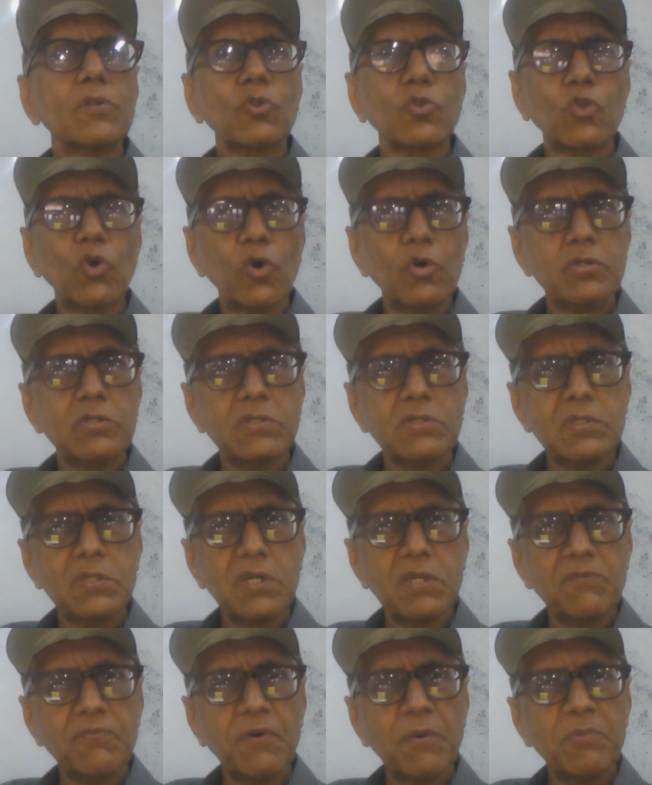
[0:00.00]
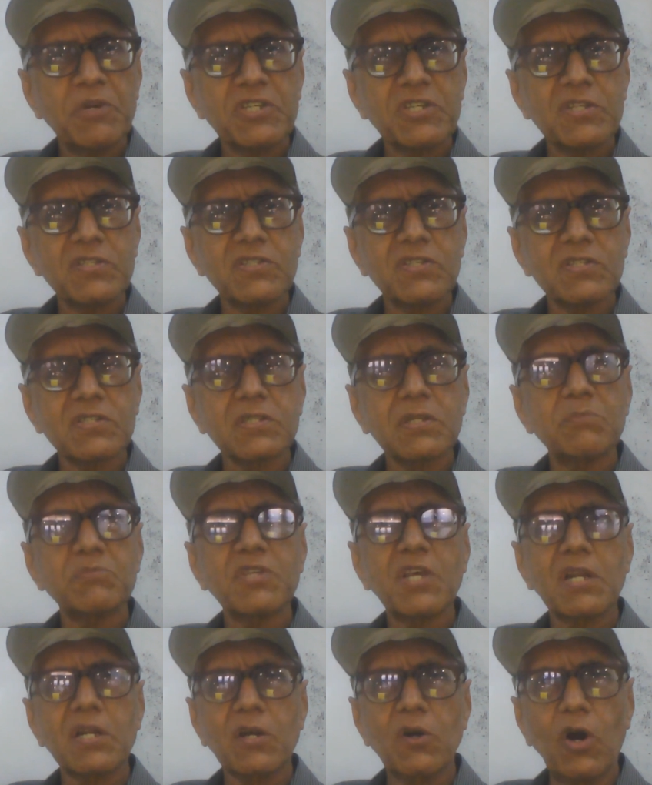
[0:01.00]
those information
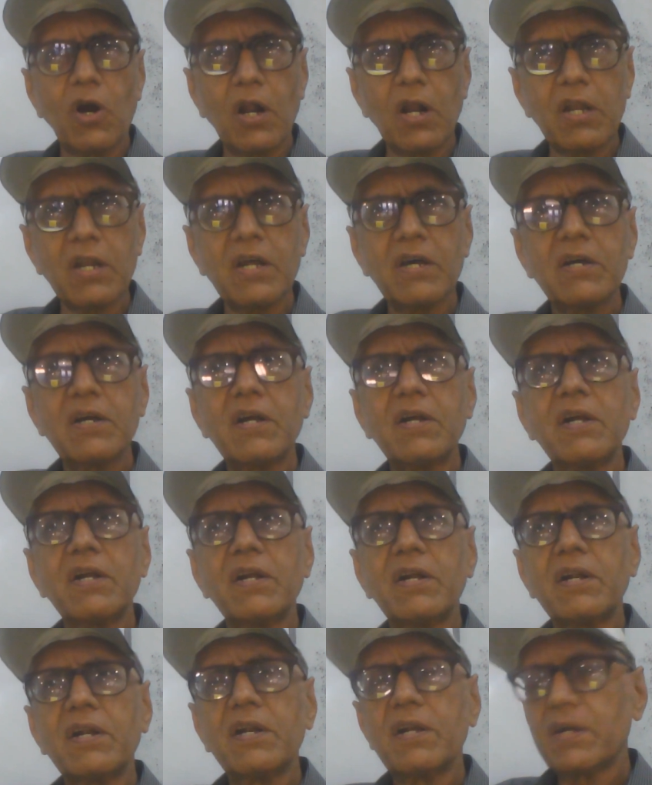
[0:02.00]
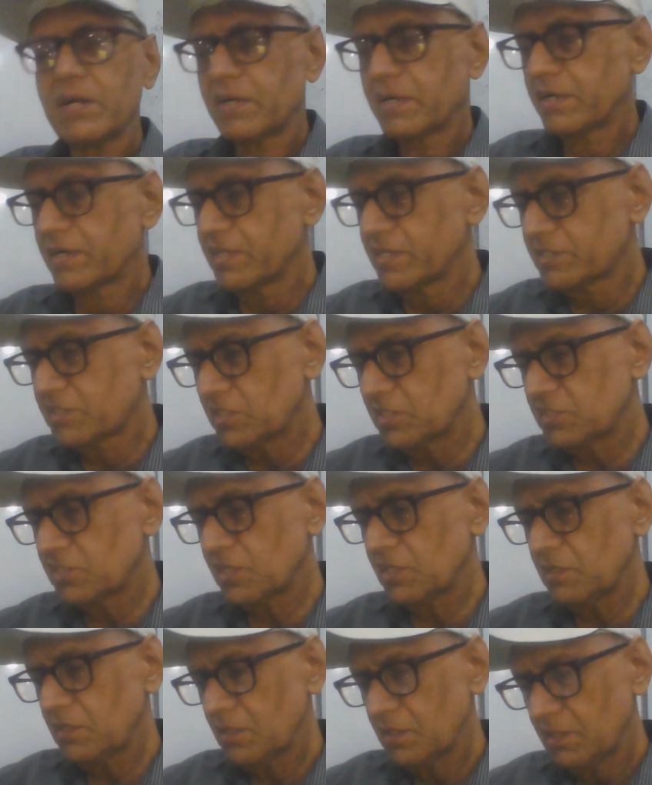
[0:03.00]
systems are called
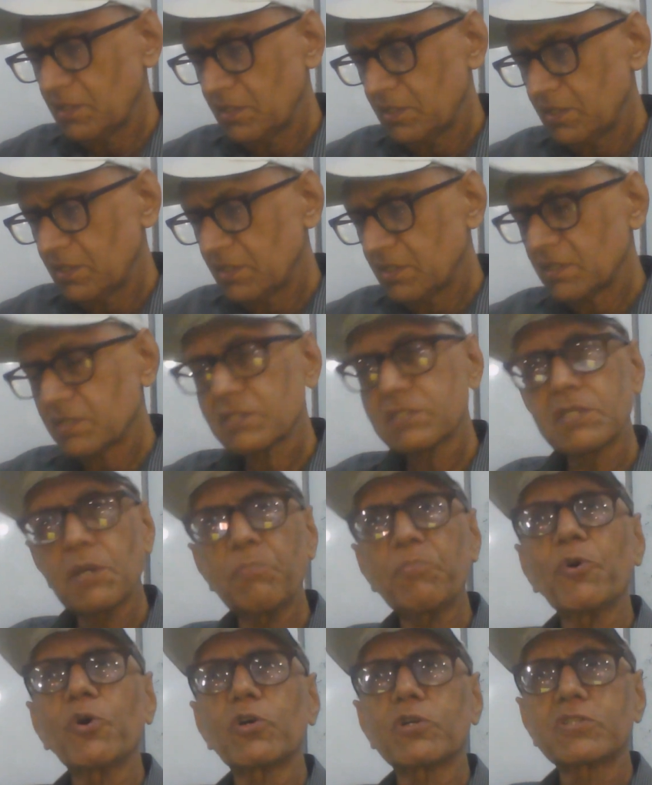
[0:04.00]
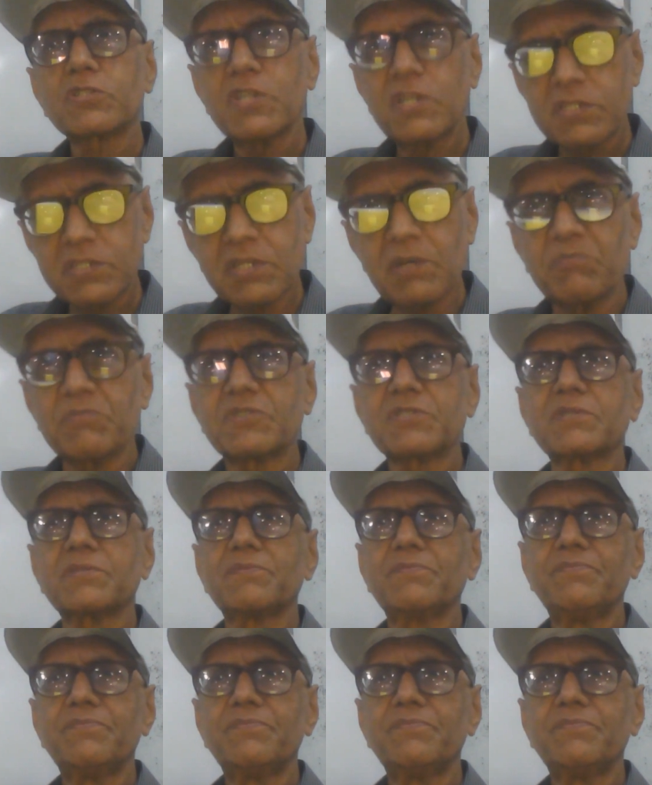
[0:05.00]
decision support systems.